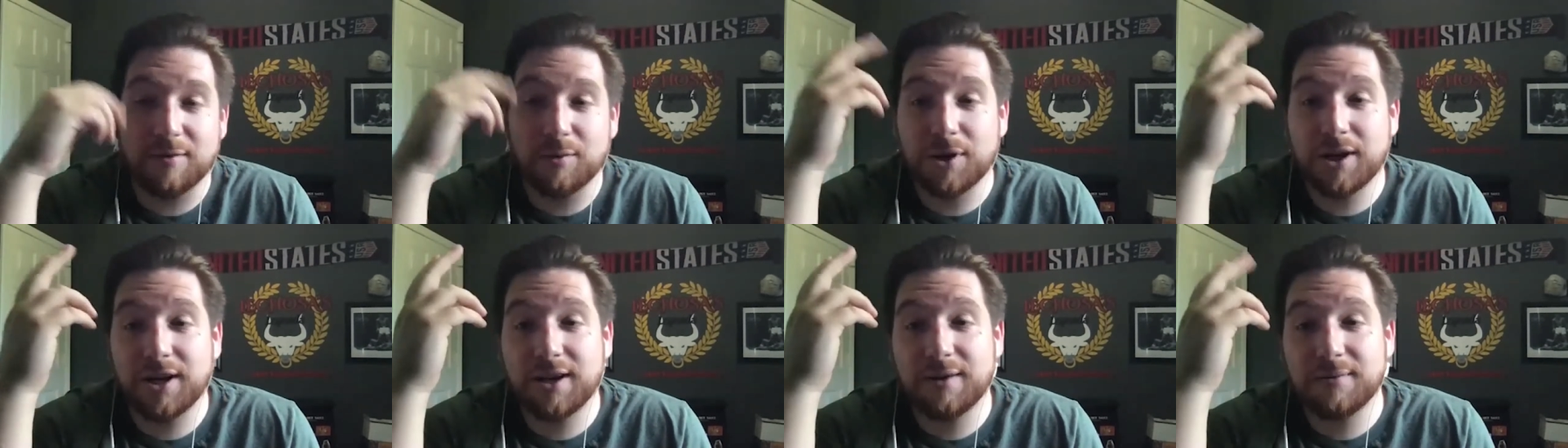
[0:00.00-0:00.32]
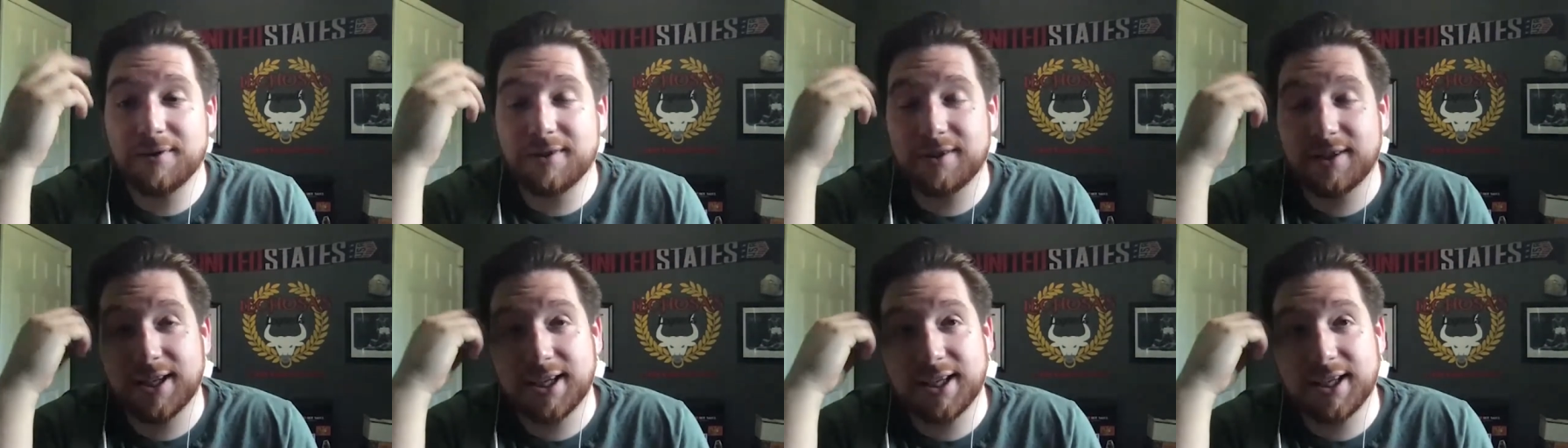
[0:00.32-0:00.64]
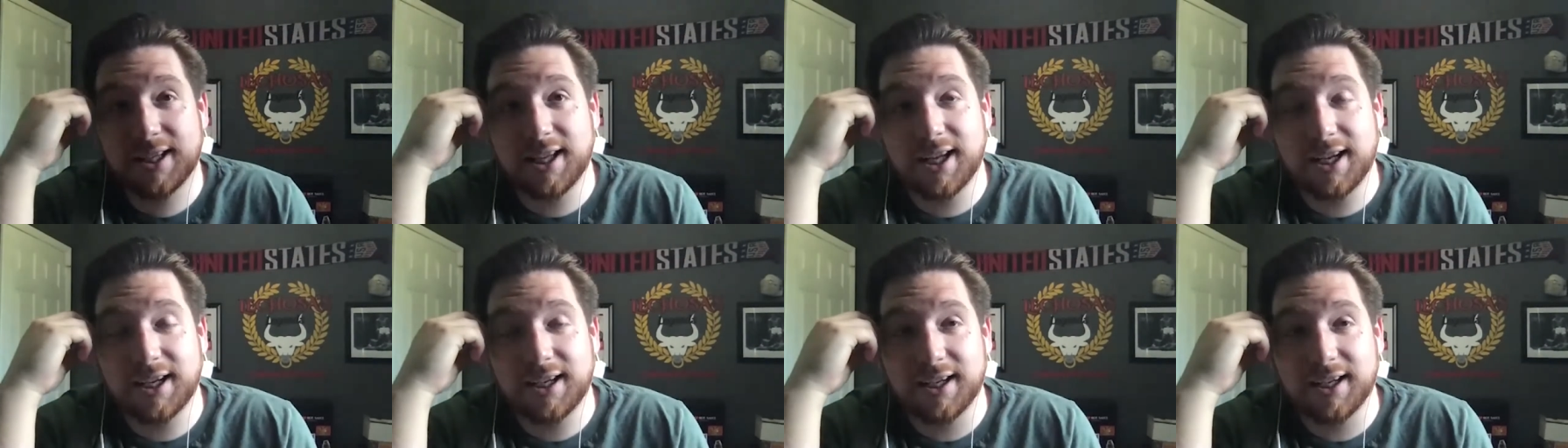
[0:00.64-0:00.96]
We even did
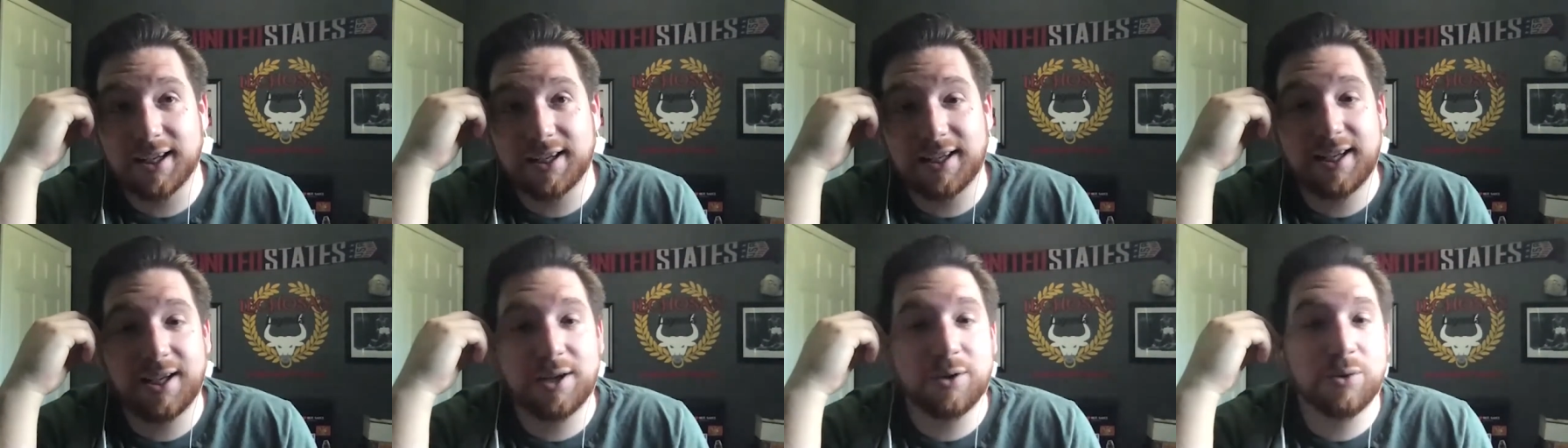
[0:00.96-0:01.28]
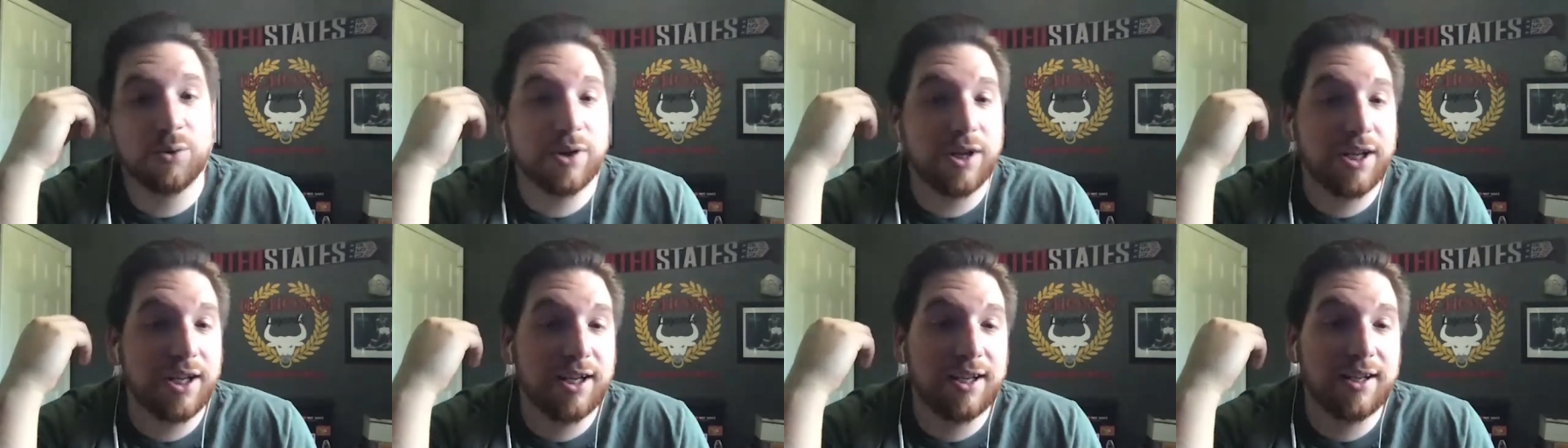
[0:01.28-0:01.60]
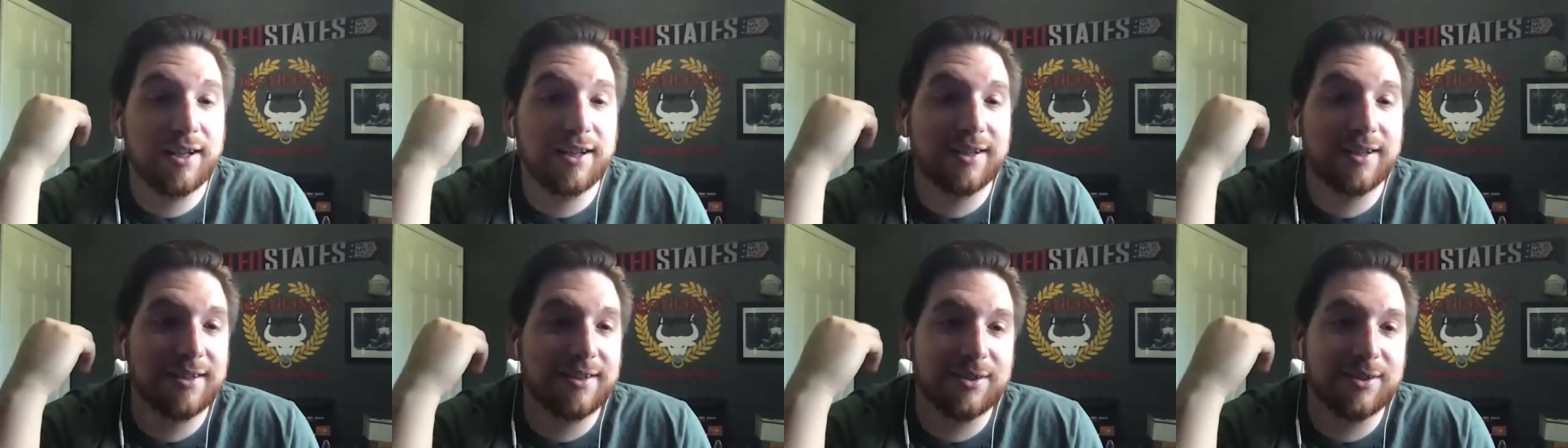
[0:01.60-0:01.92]
like a
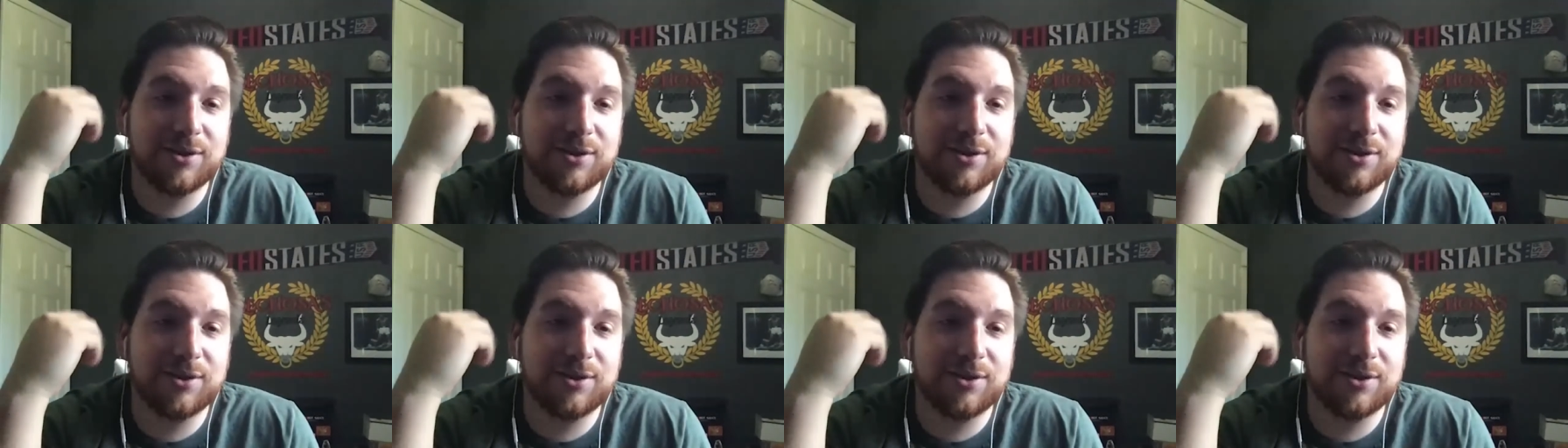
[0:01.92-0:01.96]
kiwi